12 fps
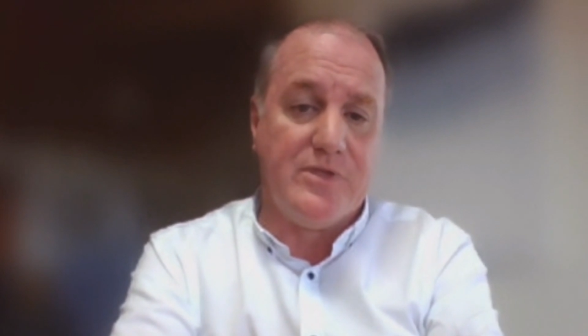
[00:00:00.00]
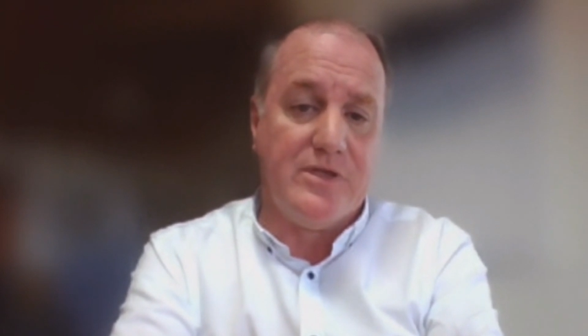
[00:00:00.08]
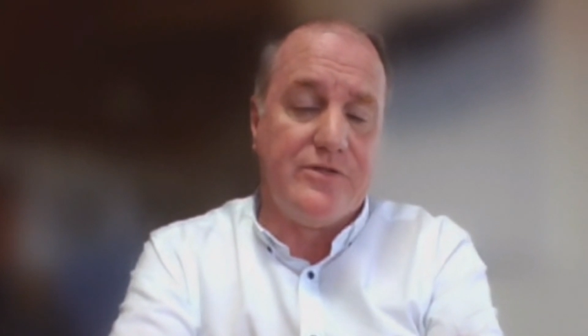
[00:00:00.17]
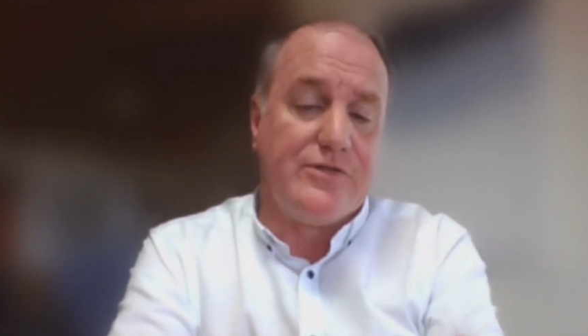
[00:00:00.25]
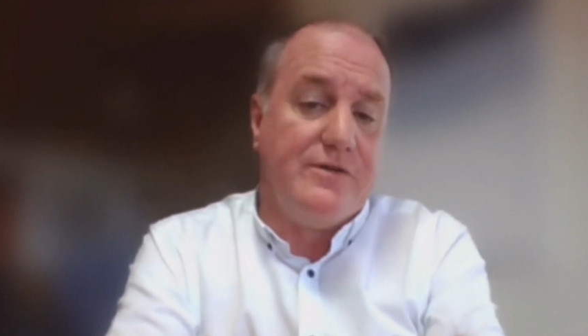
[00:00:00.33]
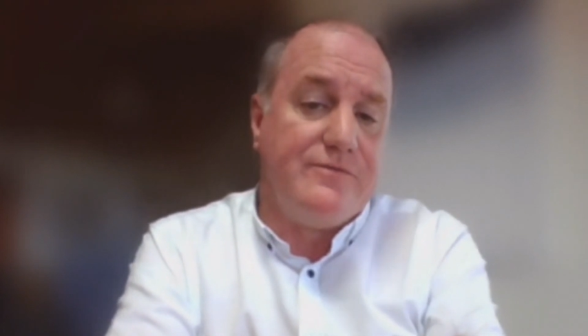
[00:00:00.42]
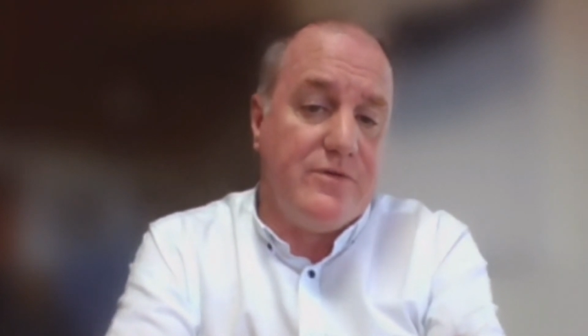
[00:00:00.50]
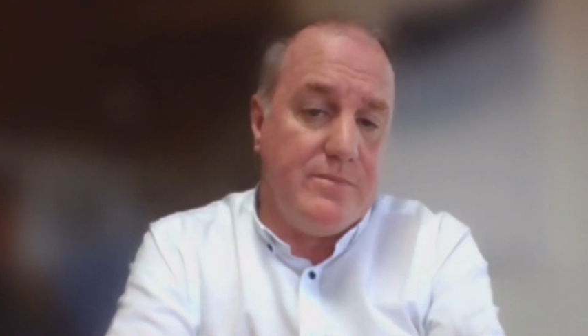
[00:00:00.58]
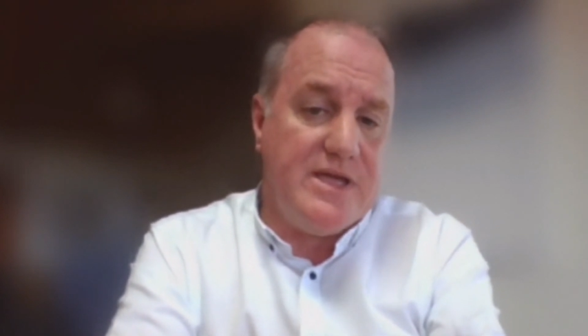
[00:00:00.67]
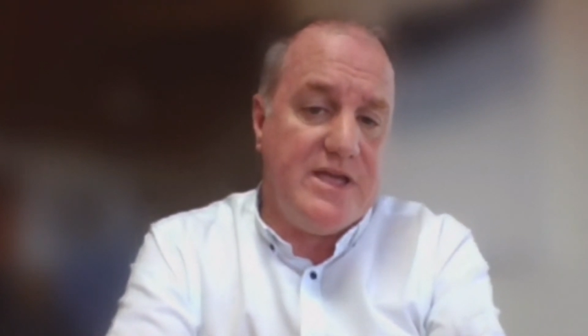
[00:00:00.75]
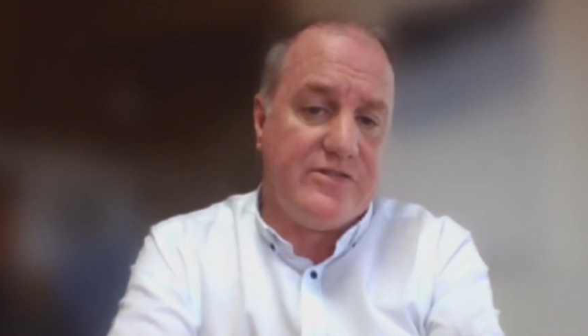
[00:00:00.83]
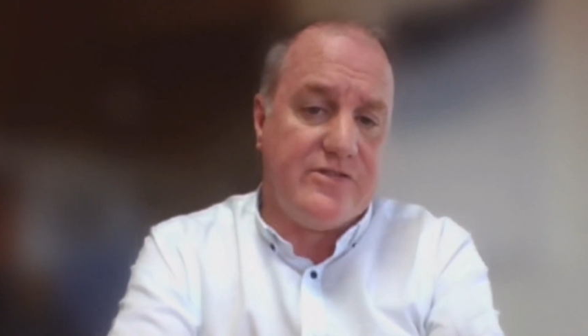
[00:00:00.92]
So for
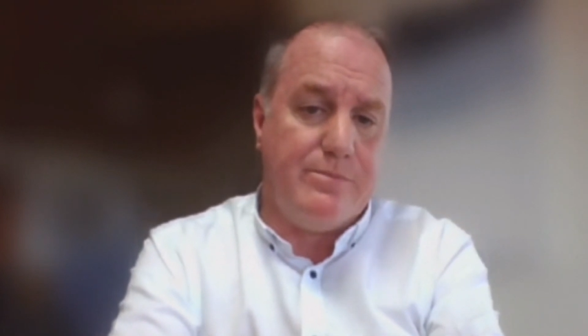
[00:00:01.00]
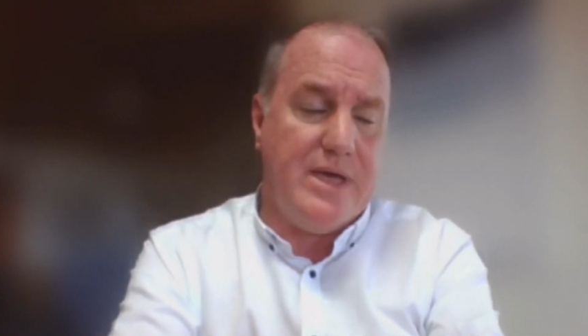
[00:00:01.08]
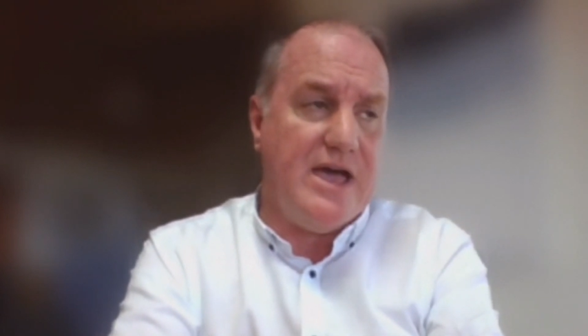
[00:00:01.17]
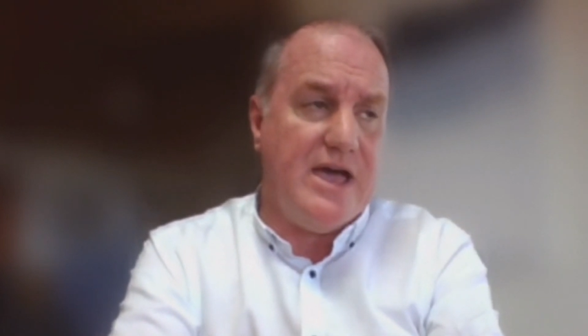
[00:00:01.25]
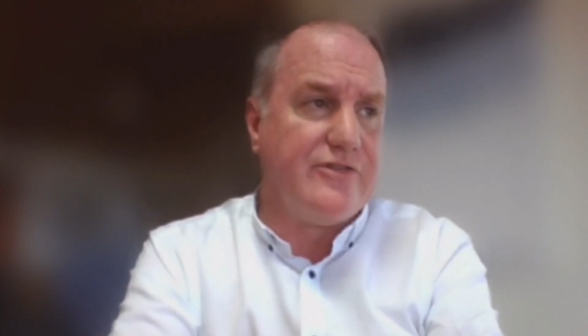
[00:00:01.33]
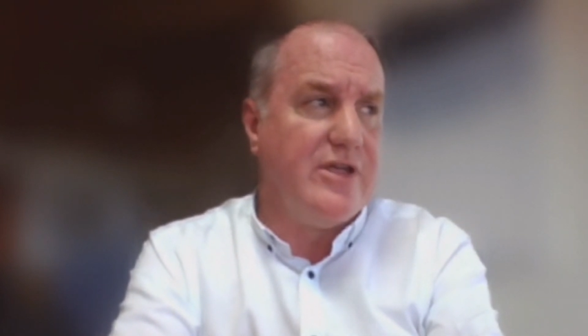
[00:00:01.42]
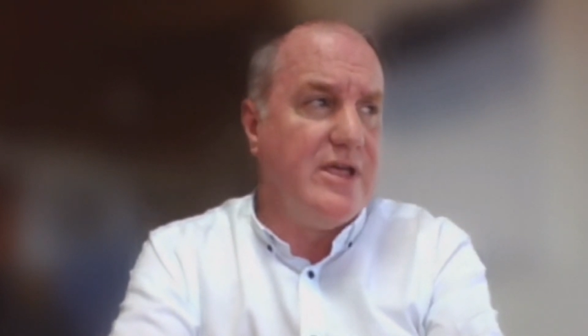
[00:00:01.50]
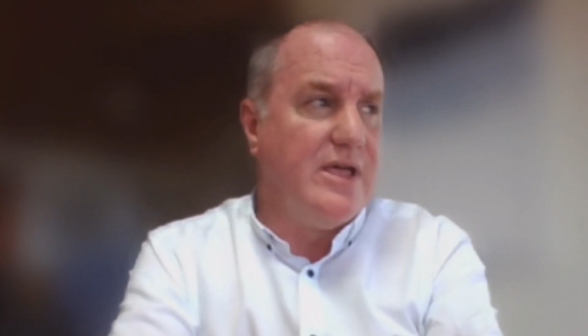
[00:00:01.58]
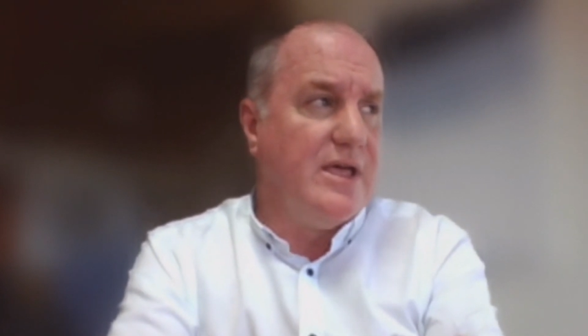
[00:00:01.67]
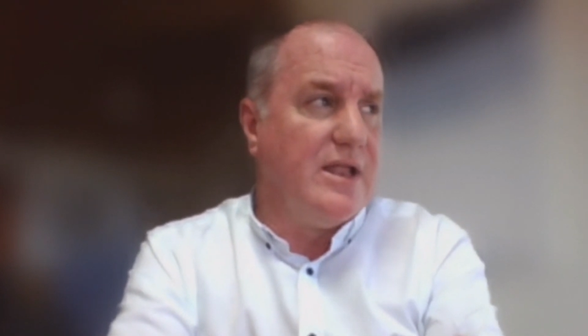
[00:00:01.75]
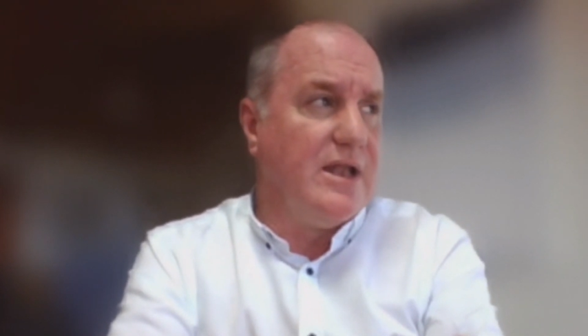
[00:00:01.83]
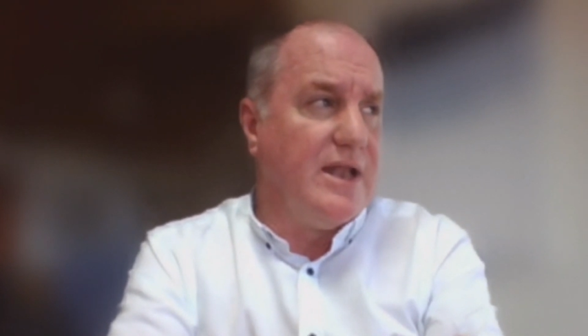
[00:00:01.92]
me, it's about
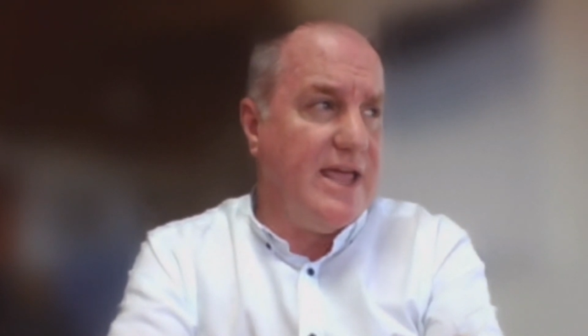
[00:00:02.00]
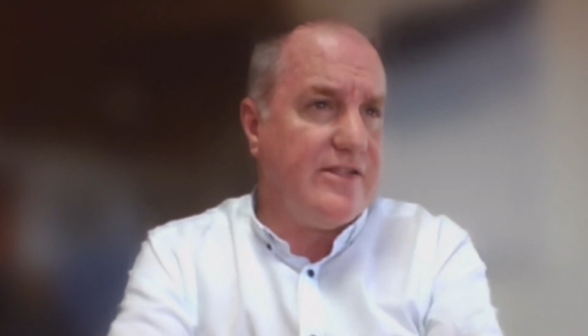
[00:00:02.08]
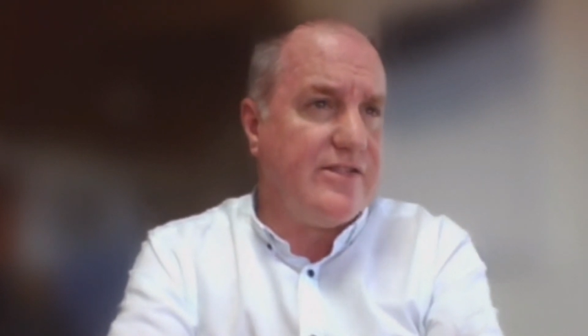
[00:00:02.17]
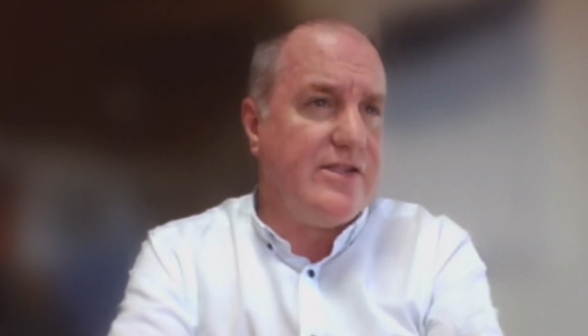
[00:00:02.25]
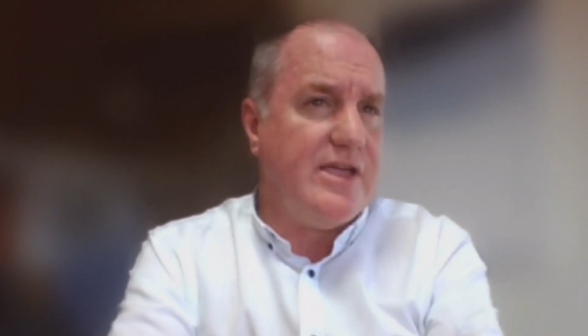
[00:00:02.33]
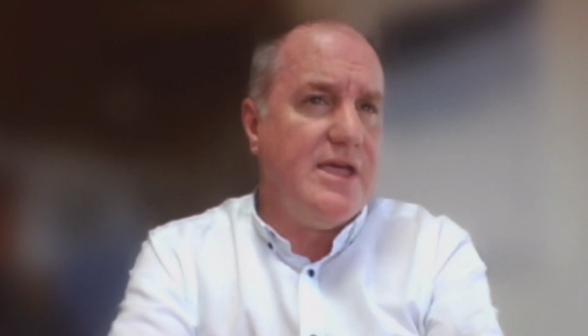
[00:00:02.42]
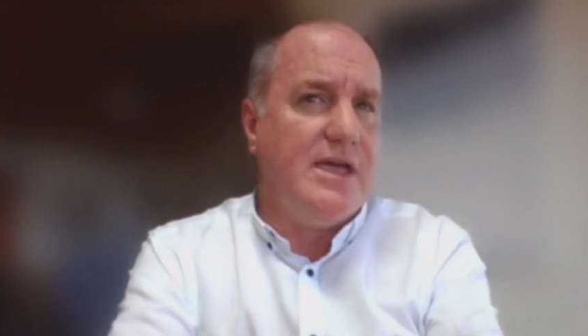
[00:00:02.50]
legacy.